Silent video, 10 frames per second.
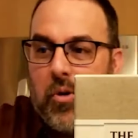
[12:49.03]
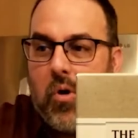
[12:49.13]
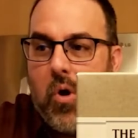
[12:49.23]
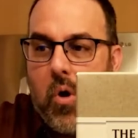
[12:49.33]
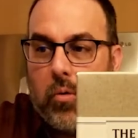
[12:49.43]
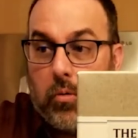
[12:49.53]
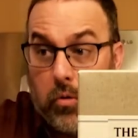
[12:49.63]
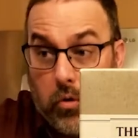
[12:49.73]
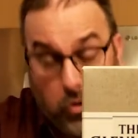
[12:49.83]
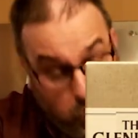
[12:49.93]
the
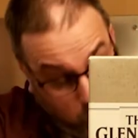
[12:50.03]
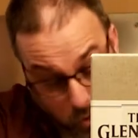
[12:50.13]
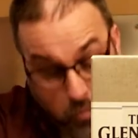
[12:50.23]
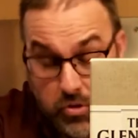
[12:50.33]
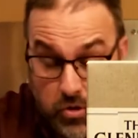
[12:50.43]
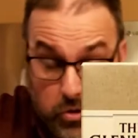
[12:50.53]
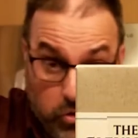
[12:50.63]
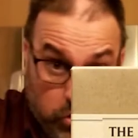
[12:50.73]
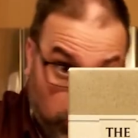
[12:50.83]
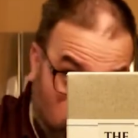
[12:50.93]

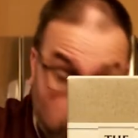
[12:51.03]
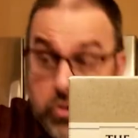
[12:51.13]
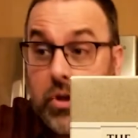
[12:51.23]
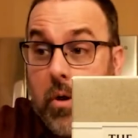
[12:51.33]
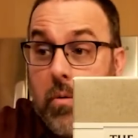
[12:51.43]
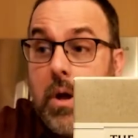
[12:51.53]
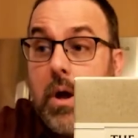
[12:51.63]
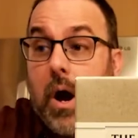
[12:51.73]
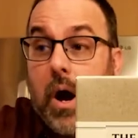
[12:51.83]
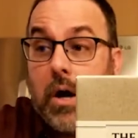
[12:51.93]
Oloroso
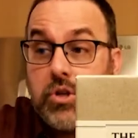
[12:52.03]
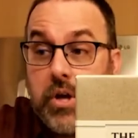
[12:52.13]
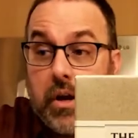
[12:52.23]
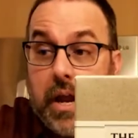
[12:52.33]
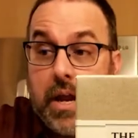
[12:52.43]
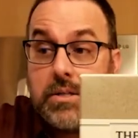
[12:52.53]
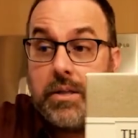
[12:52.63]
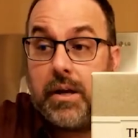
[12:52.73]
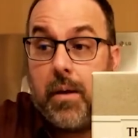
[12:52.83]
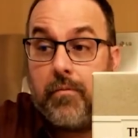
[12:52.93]
sherry
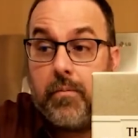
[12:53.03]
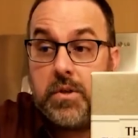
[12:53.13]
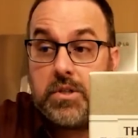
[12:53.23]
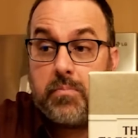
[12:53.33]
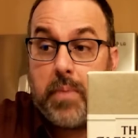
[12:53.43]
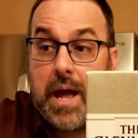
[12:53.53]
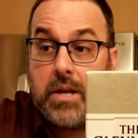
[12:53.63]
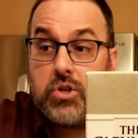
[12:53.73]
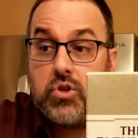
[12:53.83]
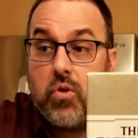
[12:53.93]
casks, and they come from the
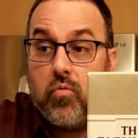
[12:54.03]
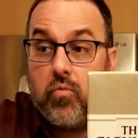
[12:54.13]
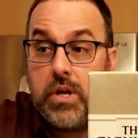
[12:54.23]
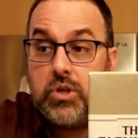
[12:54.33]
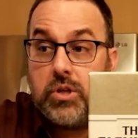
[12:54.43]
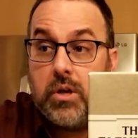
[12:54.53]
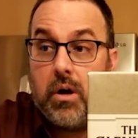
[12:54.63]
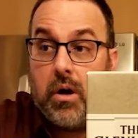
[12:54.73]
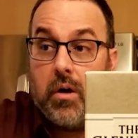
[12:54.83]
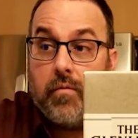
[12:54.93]
Spanish
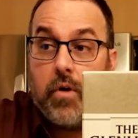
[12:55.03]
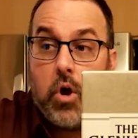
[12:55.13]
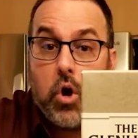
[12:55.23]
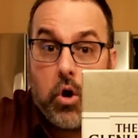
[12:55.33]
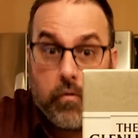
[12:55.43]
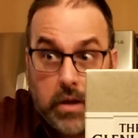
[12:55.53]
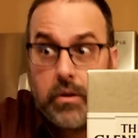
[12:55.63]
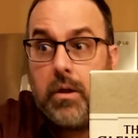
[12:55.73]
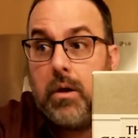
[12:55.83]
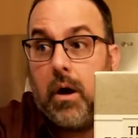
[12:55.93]
region of
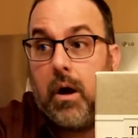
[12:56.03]
Jerez.